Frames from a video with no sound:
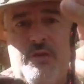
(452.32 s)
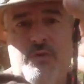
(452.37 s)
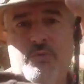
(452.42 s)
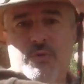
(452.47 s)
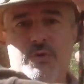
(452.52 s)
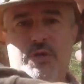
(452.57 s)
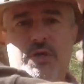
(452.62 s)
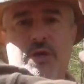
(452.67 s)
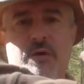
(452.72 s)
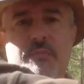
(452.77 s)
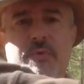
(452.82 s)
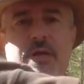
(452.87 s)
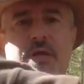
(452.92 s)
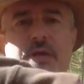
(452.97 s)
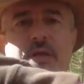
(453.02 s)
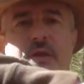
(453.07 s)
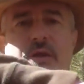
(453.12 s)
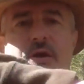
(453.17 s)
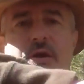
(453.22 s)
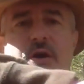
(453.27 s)
you would come
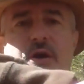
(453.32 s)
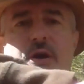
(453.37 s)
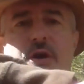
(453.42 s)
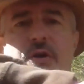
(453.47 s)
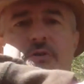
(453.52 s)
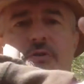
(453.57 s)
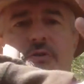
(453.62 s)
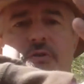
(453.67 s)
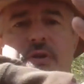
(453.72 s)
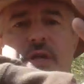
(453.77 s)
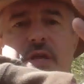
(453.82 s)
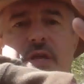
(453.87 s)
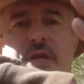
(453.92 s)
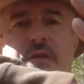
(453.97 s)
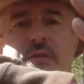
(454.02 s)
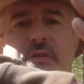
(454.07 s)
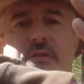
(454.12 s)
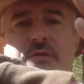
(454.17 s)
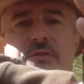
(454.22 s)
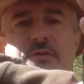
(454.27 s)
in
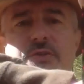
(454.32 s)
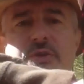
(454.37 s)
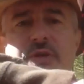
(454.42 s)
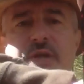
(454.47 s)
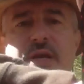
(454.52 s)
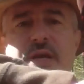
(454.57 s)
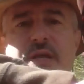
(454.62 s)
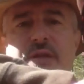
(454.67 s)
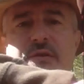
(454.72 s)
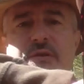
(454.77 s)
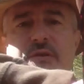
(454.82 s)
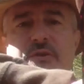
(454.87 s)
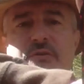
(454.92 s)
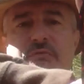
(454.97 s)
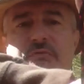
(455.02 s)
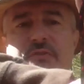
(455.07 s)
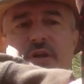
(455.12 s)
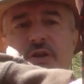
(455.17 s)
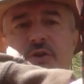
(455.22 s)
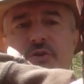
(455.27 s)
underneath, so you got
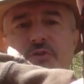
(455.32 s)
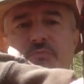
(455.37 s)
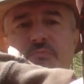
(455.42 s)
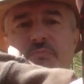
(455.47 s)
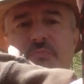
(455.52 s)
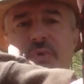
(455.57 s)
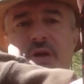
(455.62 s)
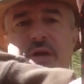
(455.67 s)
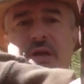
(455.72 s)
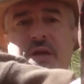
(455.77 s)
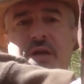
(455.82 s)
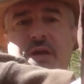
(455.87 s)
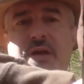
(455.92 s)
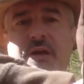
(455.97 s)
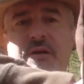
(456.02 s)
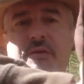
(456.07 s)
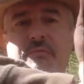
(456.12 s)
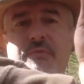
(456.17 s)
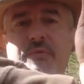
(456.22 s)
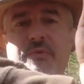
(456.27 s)
your fingers,
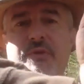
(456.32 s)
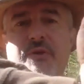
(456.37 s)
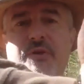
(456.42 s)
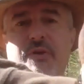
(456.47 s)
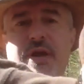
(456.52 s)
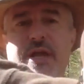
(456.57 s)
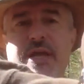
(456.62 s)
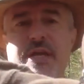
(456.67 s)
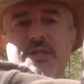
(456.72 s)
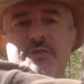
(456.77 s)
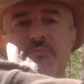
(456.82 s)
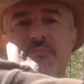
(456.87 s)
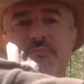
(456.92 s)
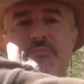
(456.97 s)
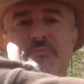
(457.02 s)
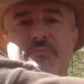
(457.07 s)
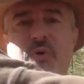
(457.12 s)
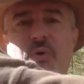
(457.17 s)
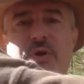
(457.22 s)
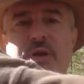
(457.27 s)
your hands
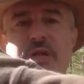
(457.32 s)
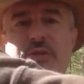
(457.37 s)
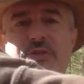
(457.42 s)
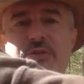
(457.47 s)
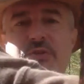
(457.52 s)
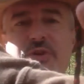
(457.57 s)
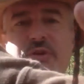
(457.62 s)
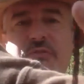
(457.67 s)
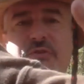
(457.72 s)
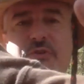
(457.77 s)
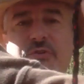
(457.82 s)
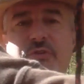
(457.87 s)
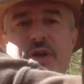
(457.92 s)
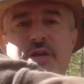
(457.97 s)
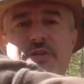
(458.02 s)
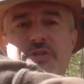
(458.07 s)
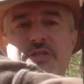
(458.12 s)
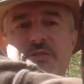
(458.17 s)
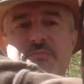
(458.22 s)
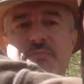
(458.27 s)
pointing in two different
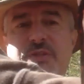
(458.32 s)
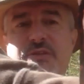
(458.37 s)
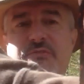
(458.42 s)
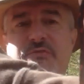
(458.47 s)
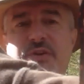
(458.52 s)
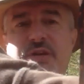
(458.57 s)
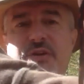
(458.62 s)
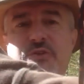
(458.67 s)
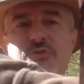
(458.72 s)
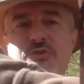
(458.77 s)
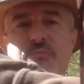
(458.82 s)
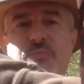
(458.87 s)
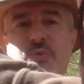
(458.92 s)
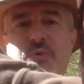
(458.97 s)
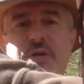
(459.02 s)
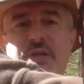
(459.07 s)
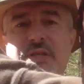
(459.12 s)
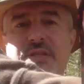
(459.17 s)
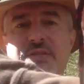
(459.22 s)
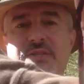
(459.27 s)
directions, but the fingers are
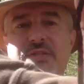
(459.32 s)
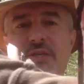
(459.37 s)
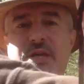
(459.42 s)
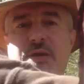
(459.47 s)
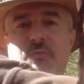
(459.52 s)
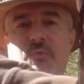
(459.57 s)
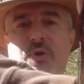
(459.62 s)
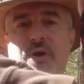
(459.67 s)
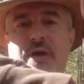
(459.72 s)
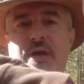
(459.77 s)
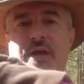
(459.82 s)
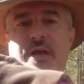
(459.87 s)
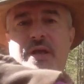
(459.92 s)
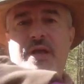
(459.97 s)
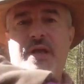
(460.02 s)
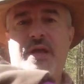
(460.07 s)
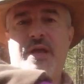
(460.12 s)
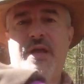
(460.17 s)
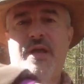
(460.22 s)
pointing in the same way,